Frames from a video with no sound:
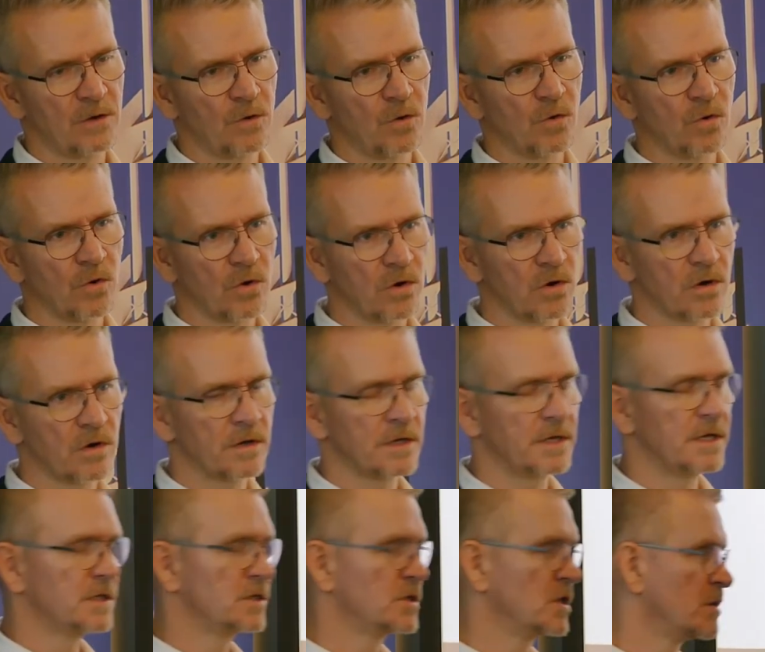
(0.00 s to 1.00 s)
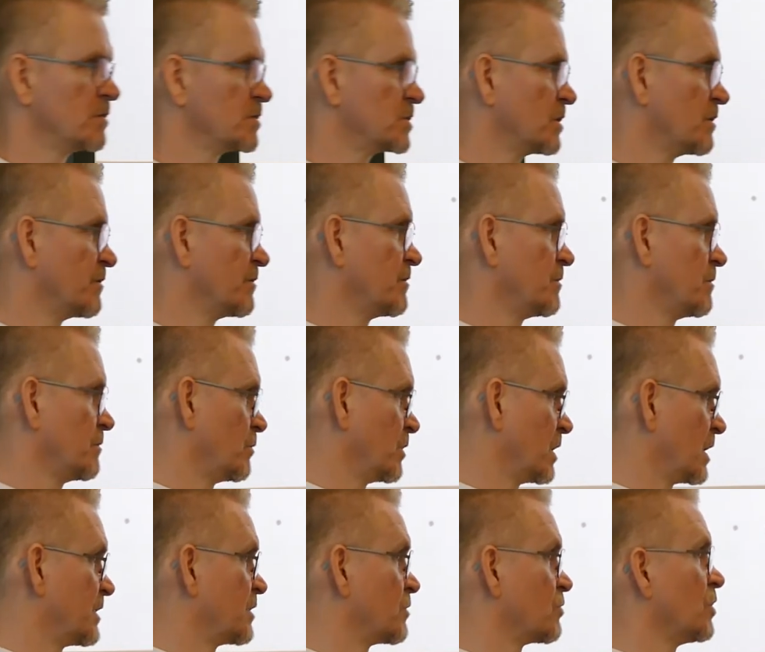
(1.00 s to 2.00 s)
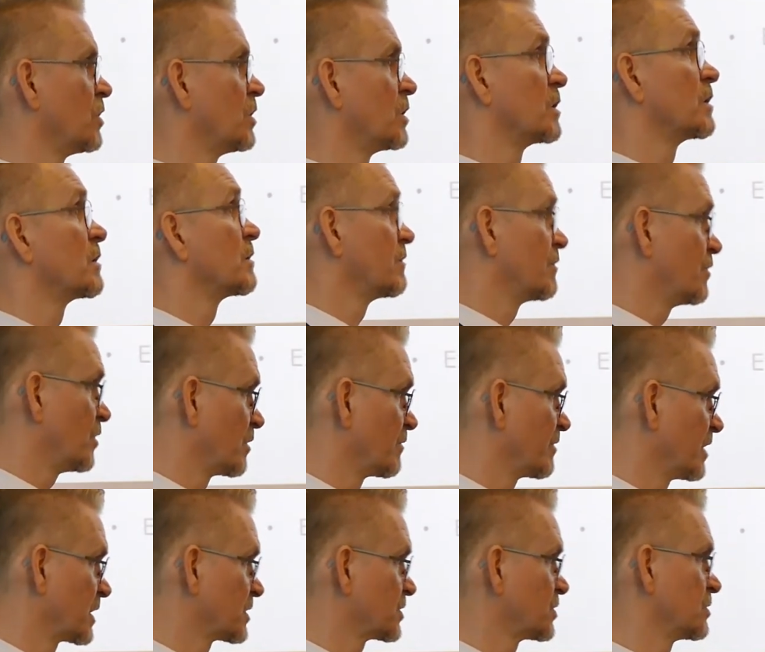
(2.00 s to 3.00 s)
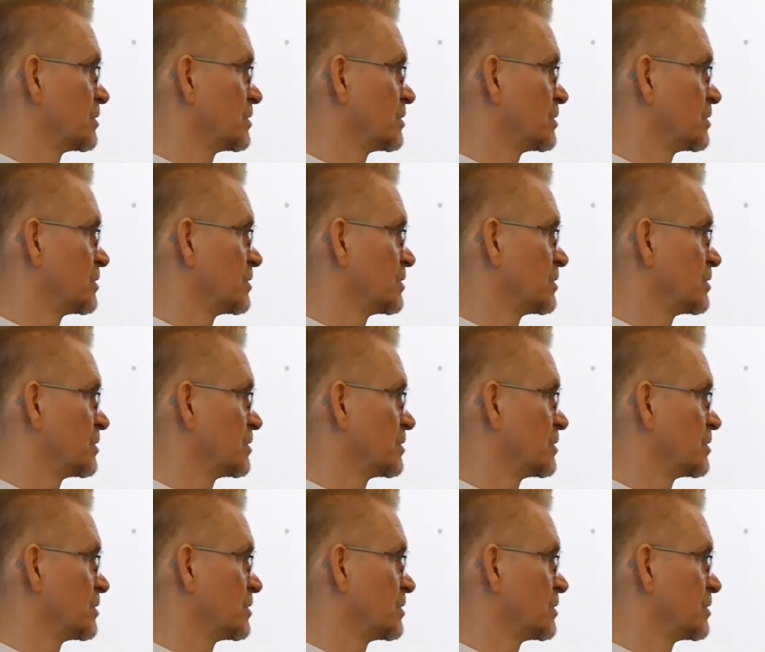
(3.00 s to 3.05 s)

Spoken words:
or in terms of we had the wrong form factor.